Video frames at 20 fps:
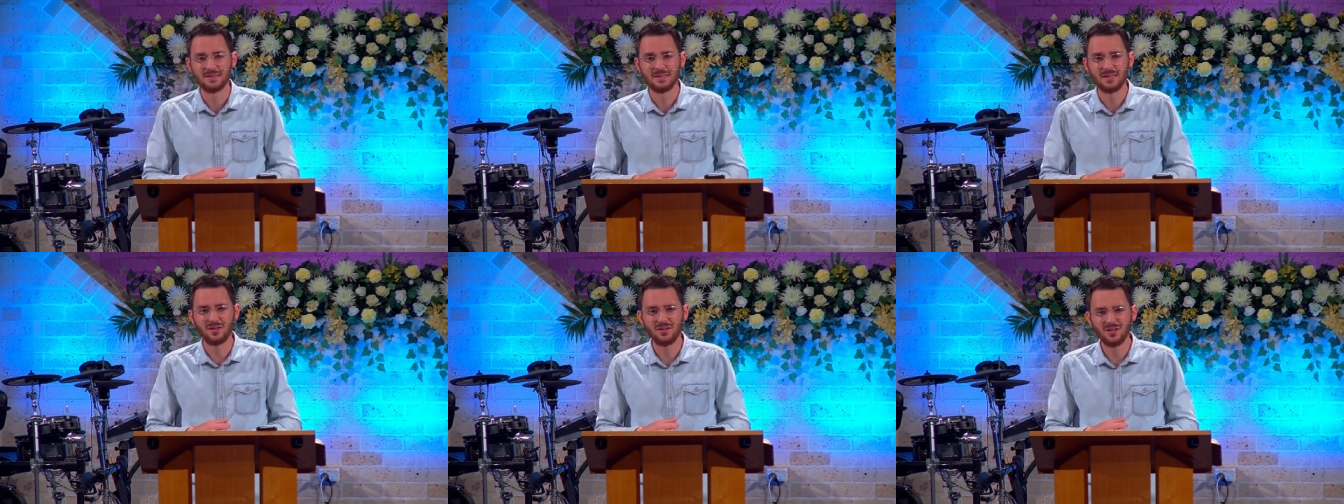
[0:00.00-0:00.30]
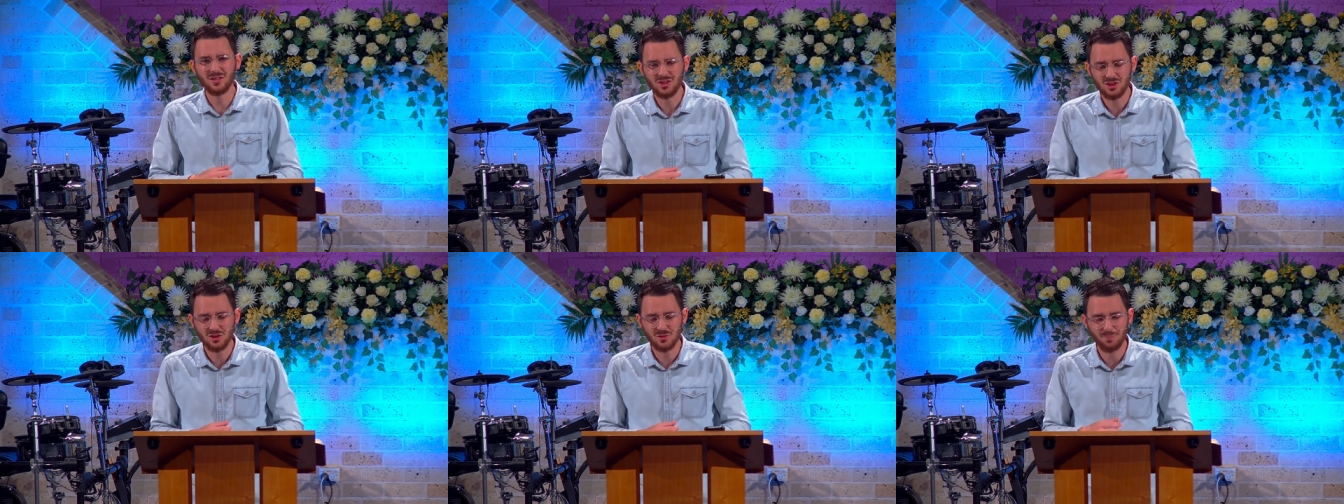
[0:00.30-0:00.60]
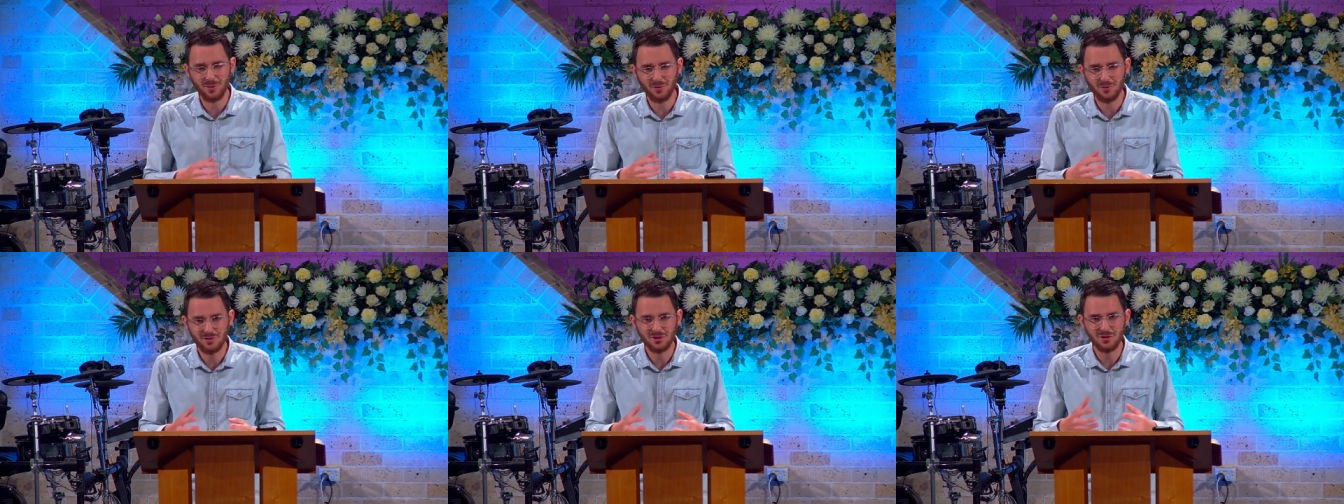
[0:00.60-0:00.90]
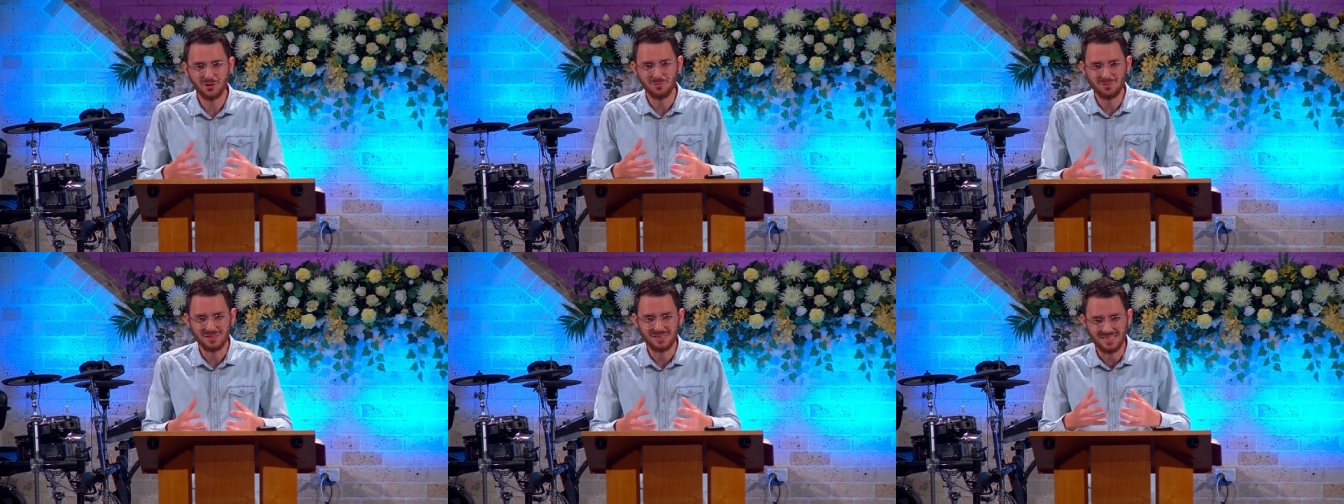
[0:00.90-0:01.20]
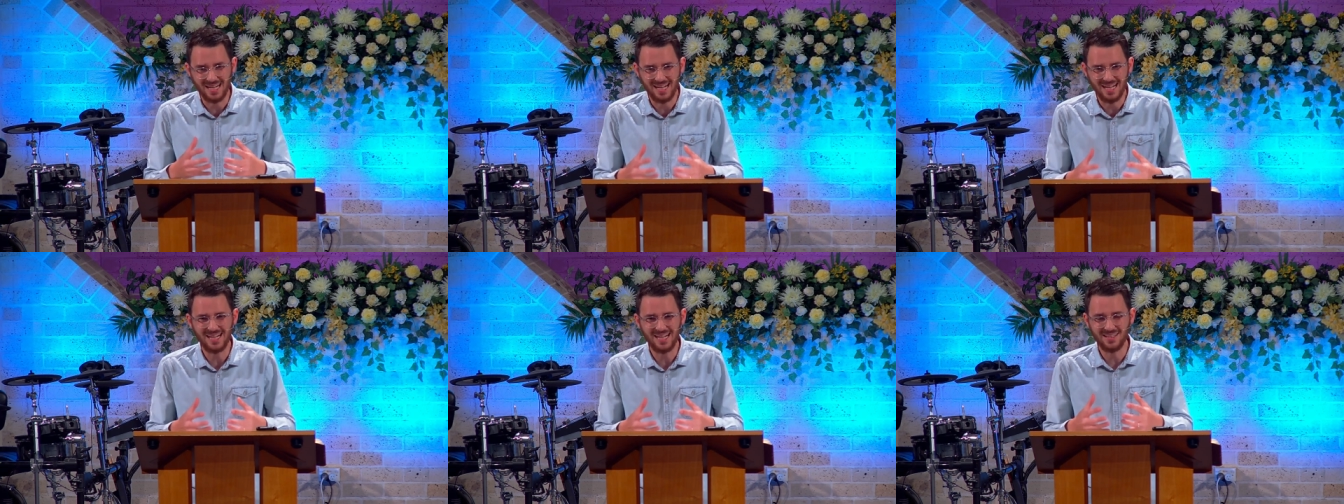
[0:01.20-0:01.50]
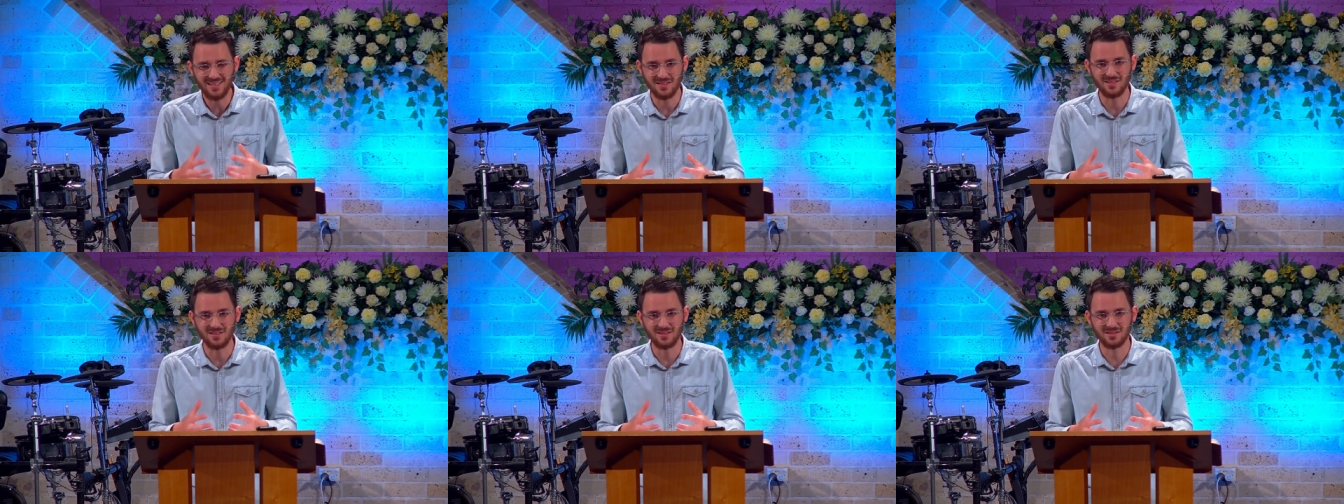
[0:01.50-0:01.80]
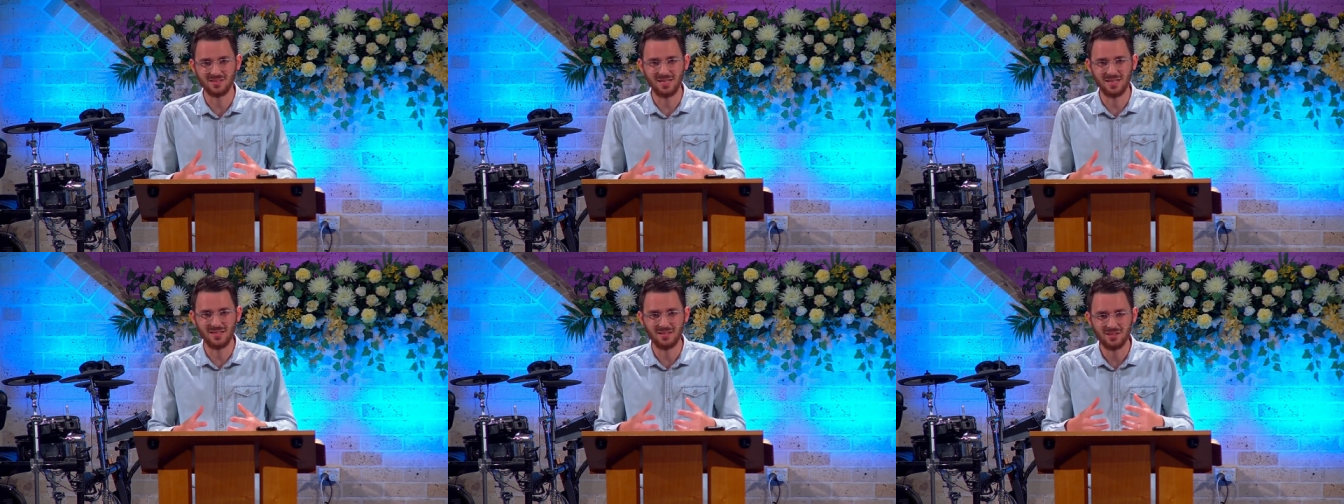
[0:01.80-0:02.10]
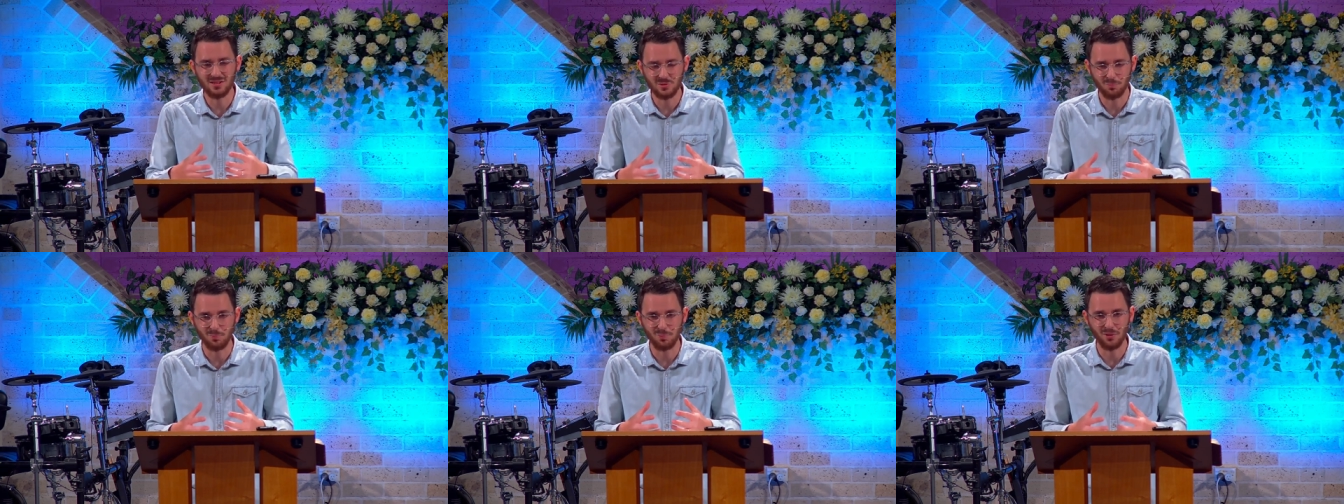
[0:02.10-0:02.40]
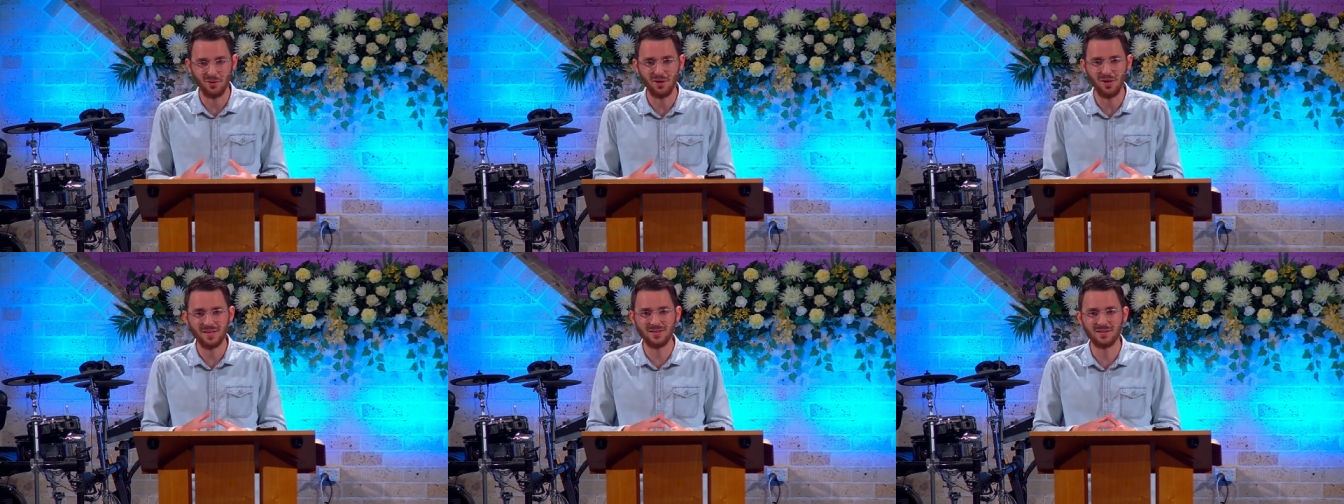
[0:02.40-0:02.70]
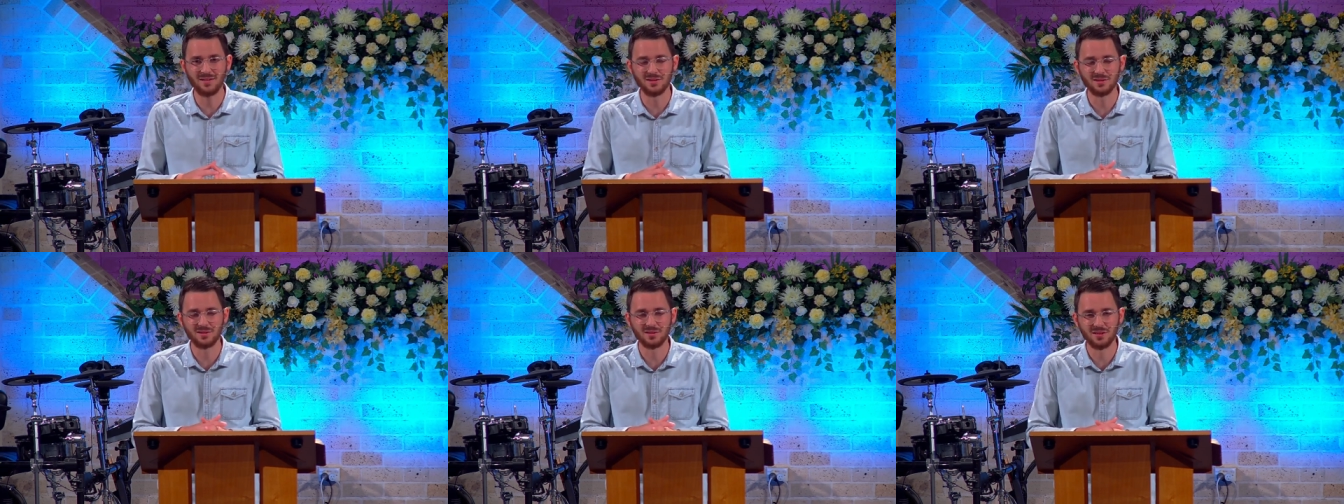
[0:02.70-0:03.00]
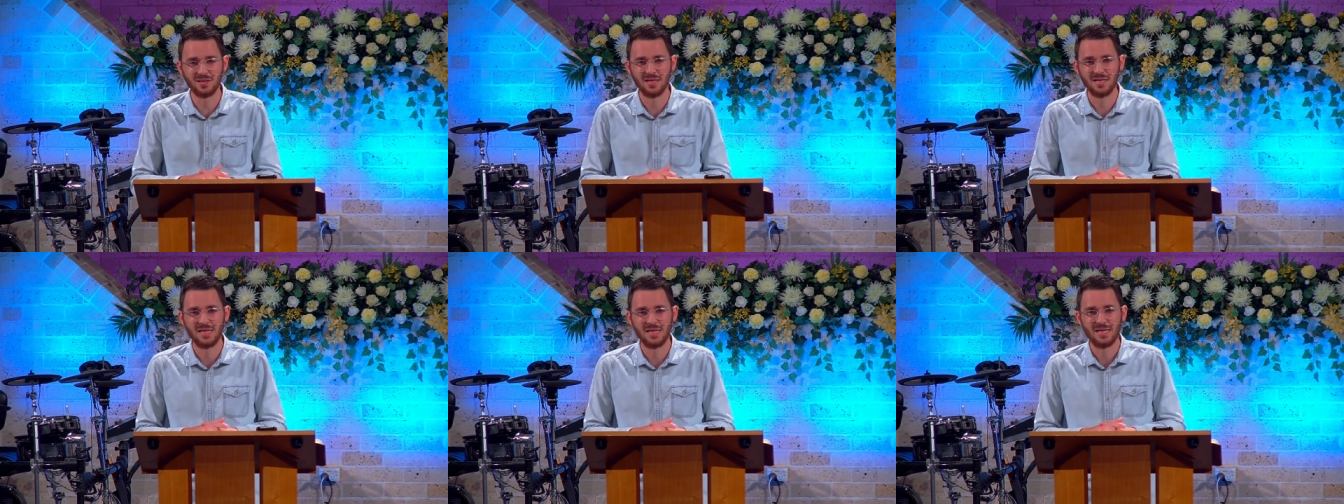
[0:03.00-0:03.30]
Now, this spiritual darkness and this blindness,